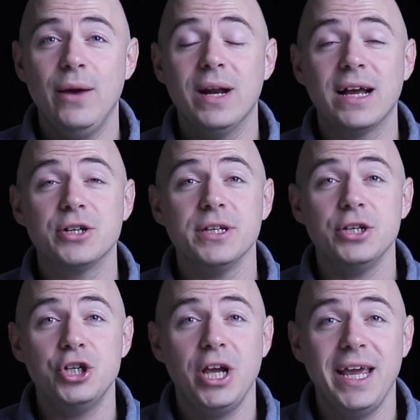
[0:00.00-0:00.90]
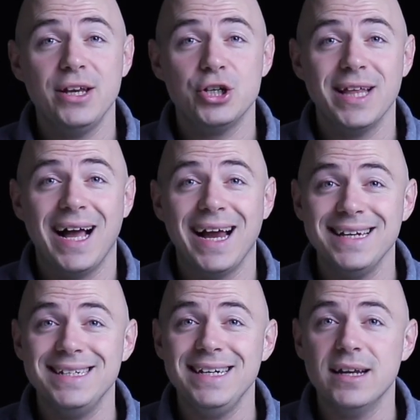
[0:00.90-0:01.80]
it would actually change the
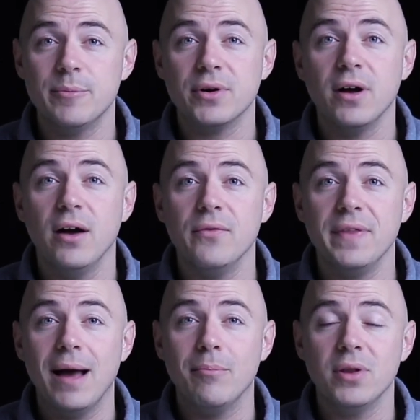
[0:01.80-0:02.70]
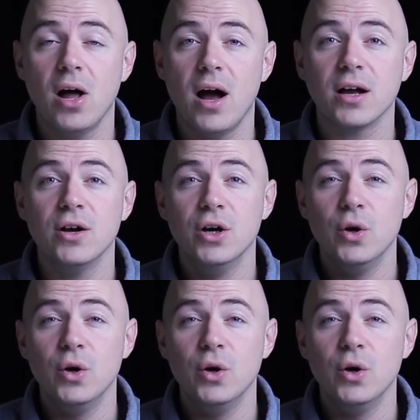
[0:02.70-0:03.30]
ID number of that block,